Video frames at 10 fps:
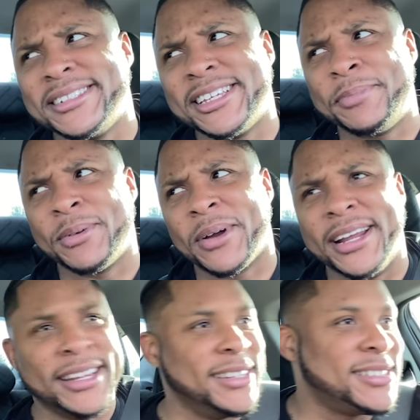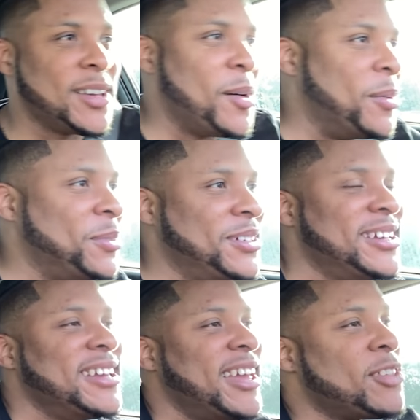It's been raining
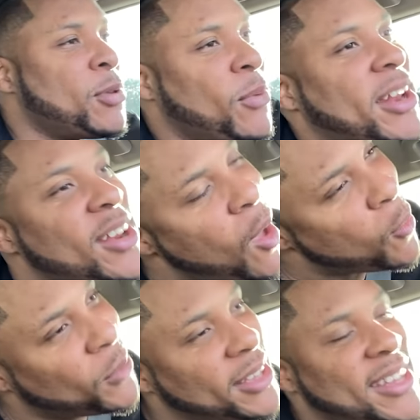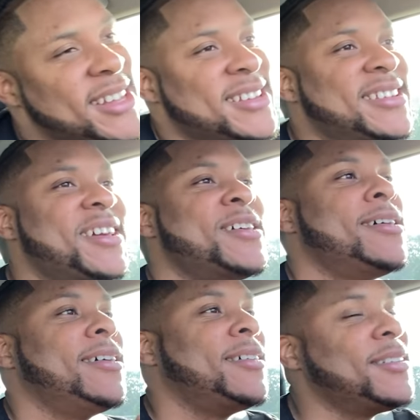all weekend.
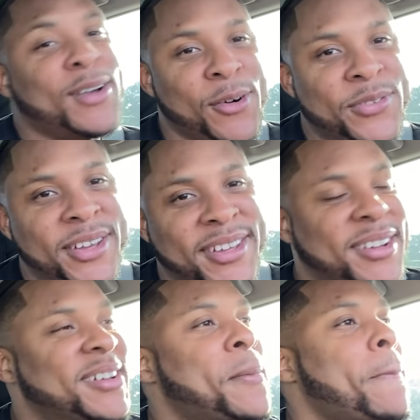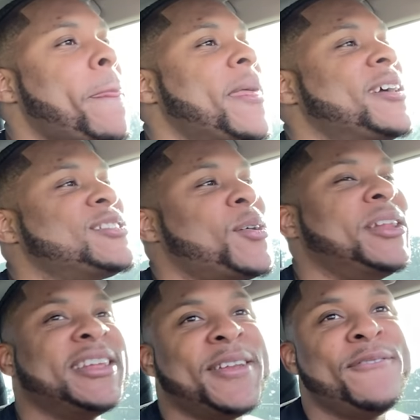Go figure. So
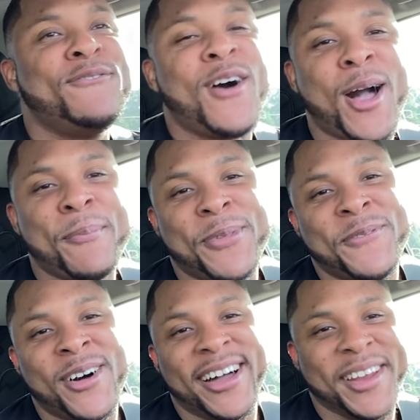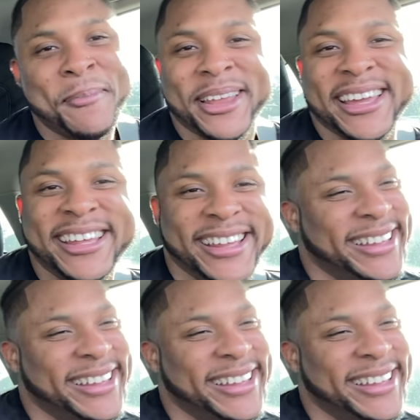anything to fuck up the fun, I'm playing.